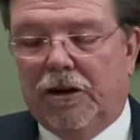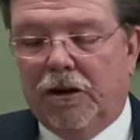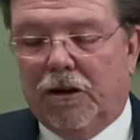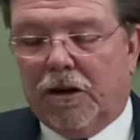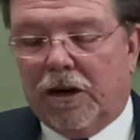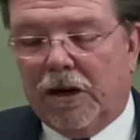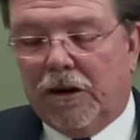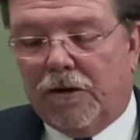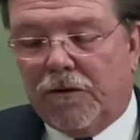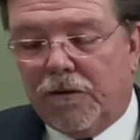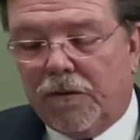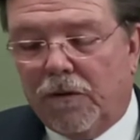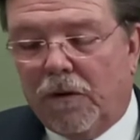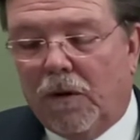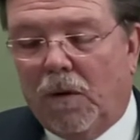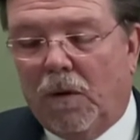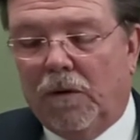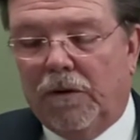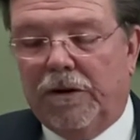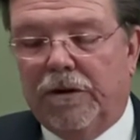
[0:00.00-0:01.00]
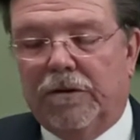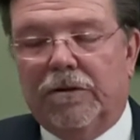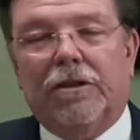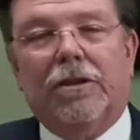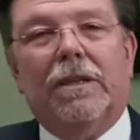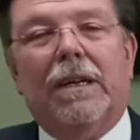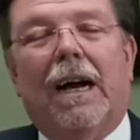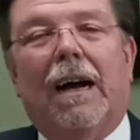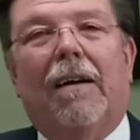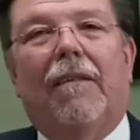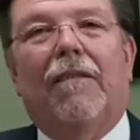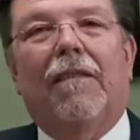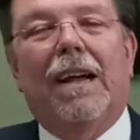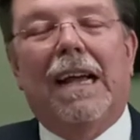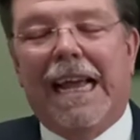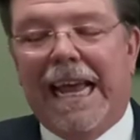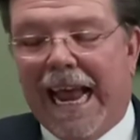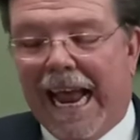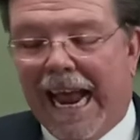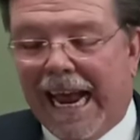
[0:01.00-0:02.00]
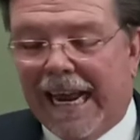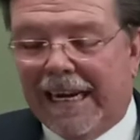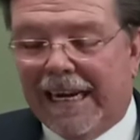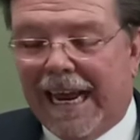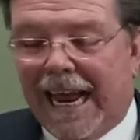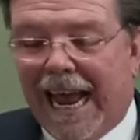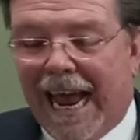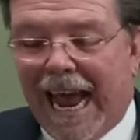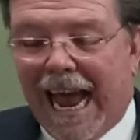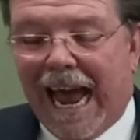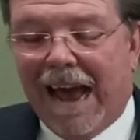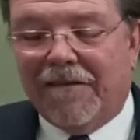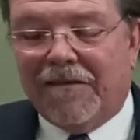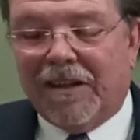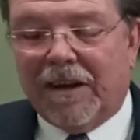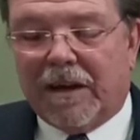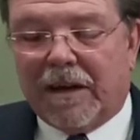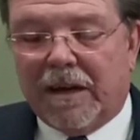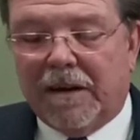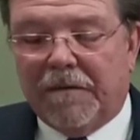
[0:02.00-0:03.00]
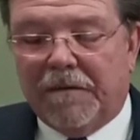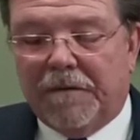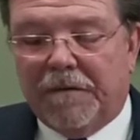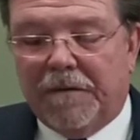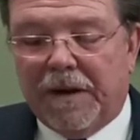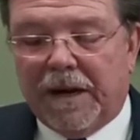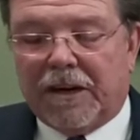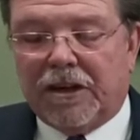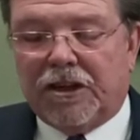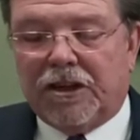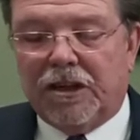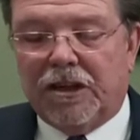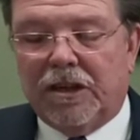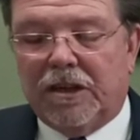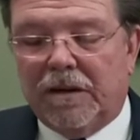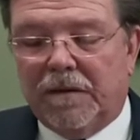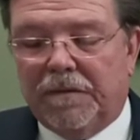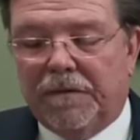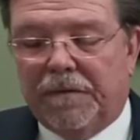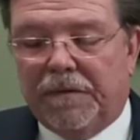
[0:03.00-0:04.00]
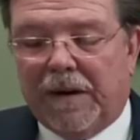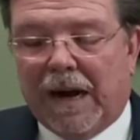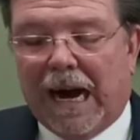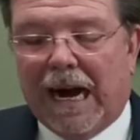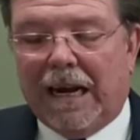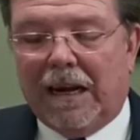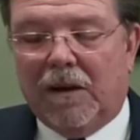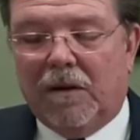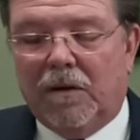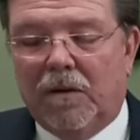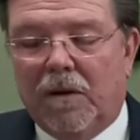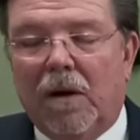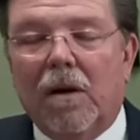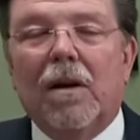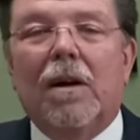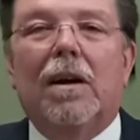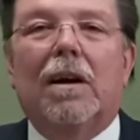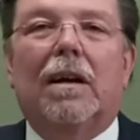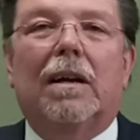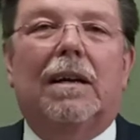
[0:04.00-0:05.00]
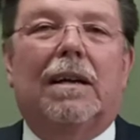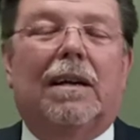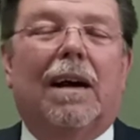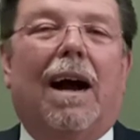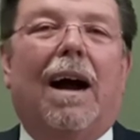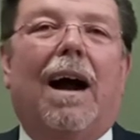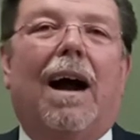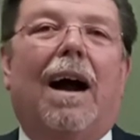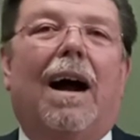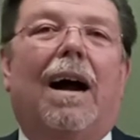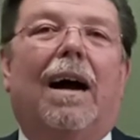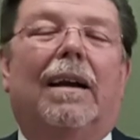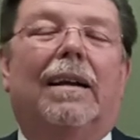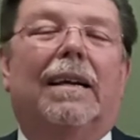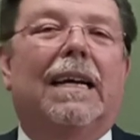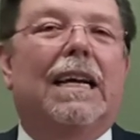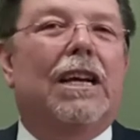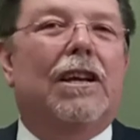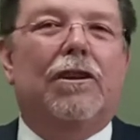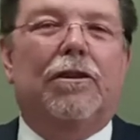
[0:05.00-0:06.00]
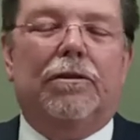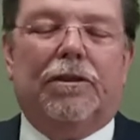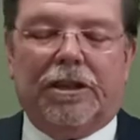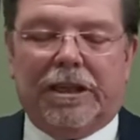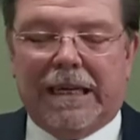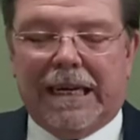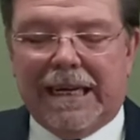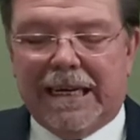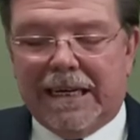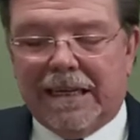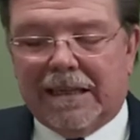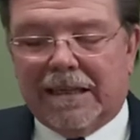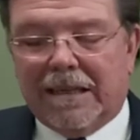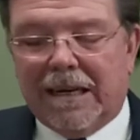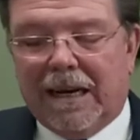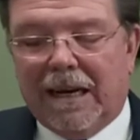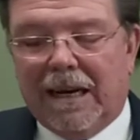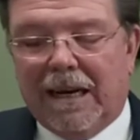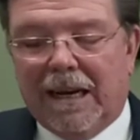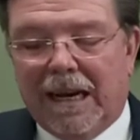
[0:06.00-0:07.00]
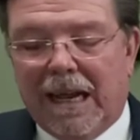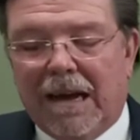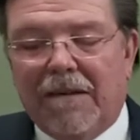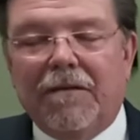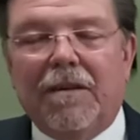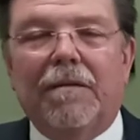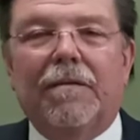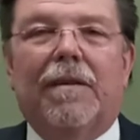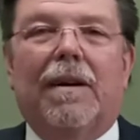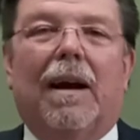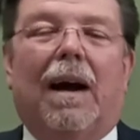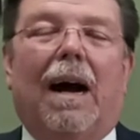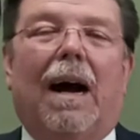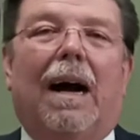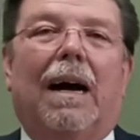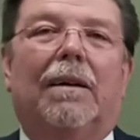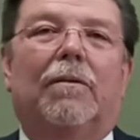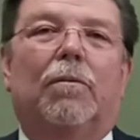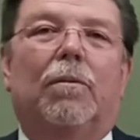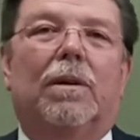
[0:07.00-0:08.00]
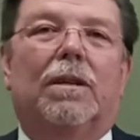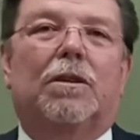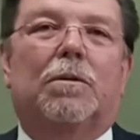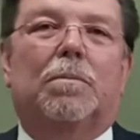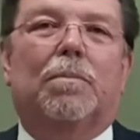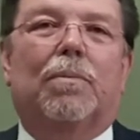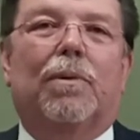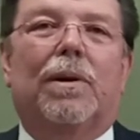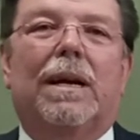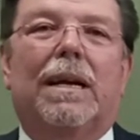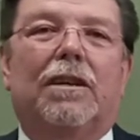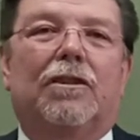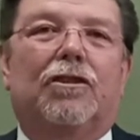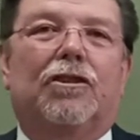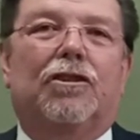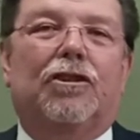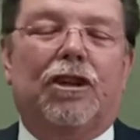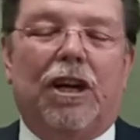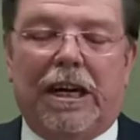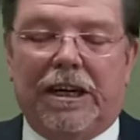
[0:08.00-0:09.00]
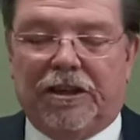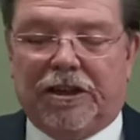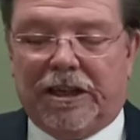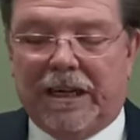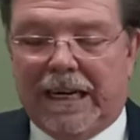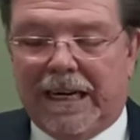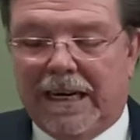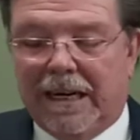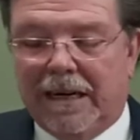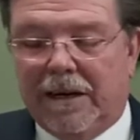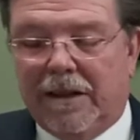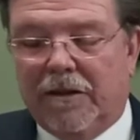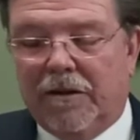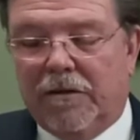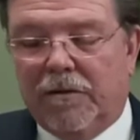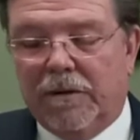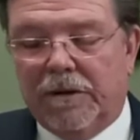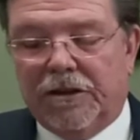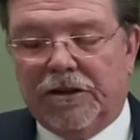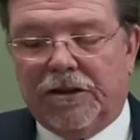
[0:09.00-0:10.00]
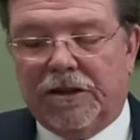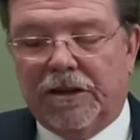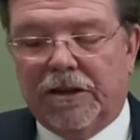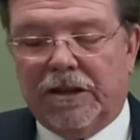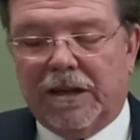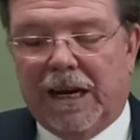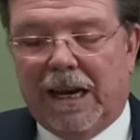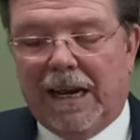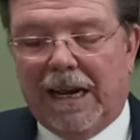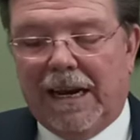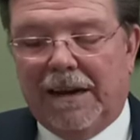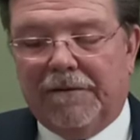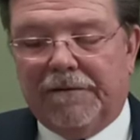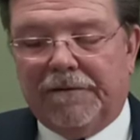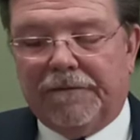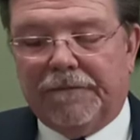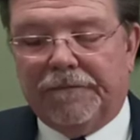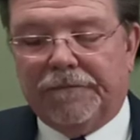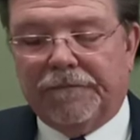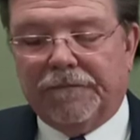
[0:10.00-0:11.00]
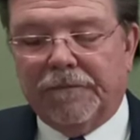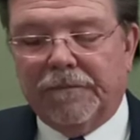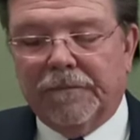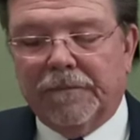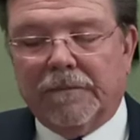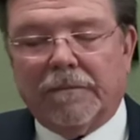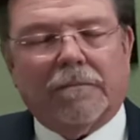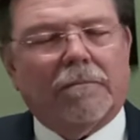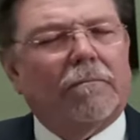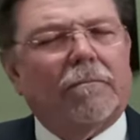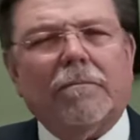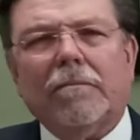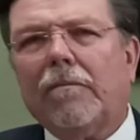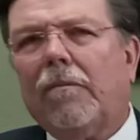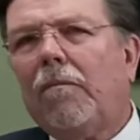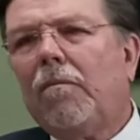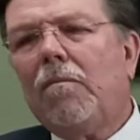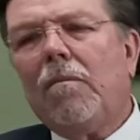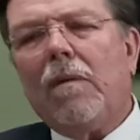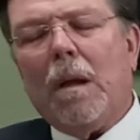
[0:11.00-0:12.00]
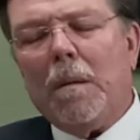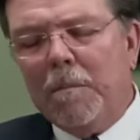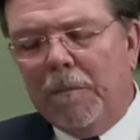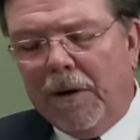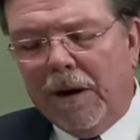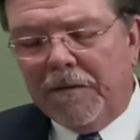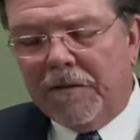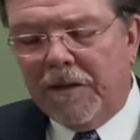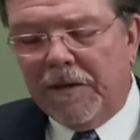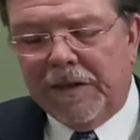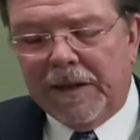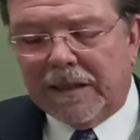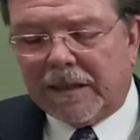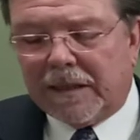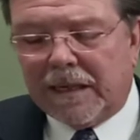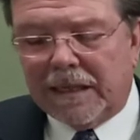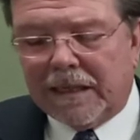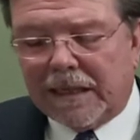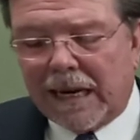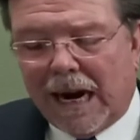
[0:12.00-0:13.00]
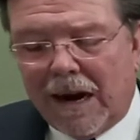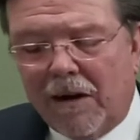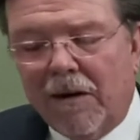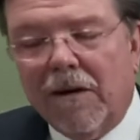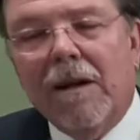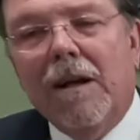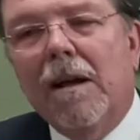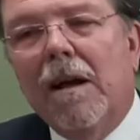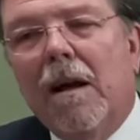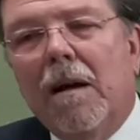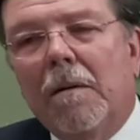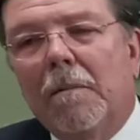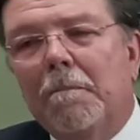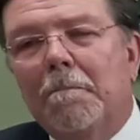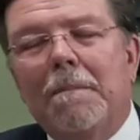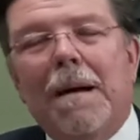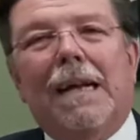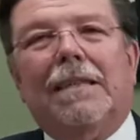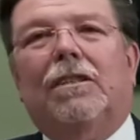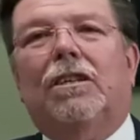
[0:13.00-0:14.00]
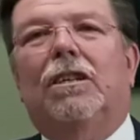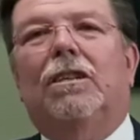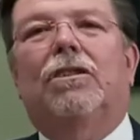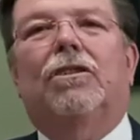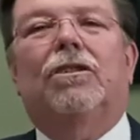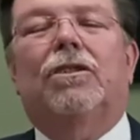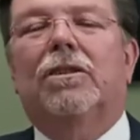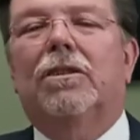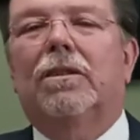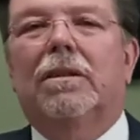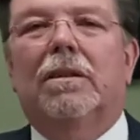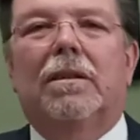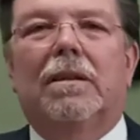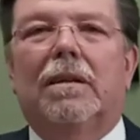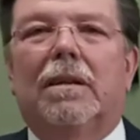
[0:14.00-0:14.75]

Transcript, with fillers: to control yourself, and to have the conviction to follow God. You see, it is the love of God which brings chastening into the Christian's life. Brethren, this is our message